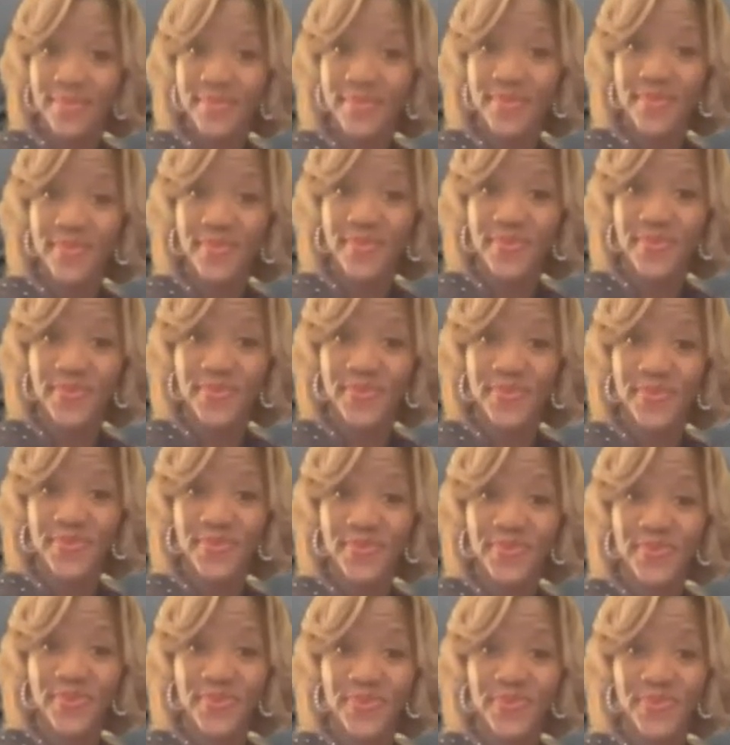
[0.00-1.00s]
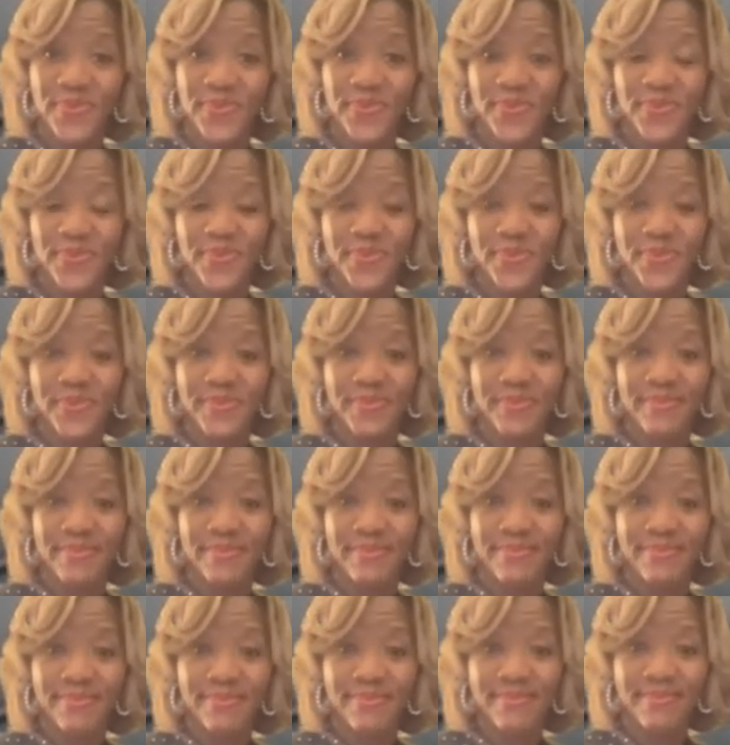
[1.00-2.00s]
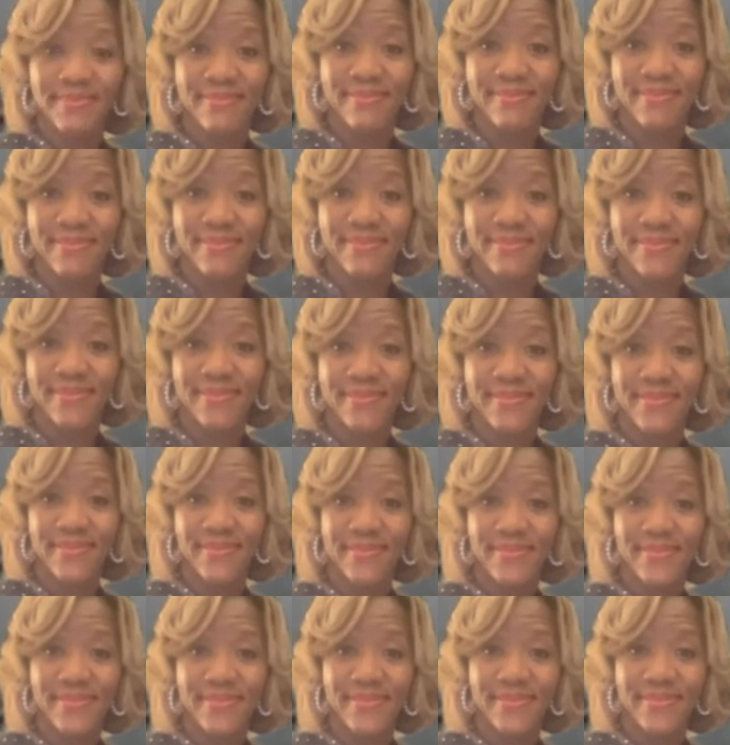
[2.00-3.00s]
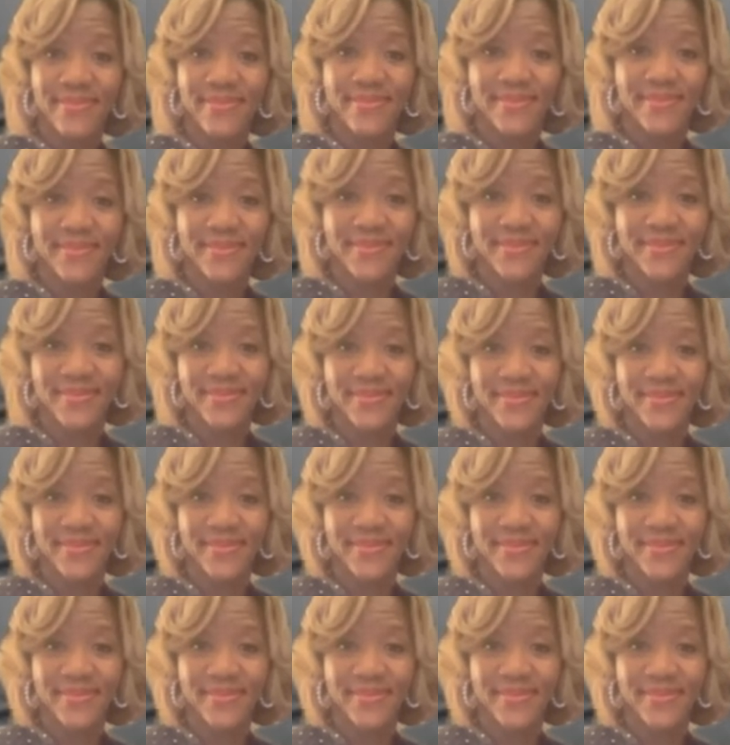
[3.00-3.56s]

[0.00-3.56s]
(silent)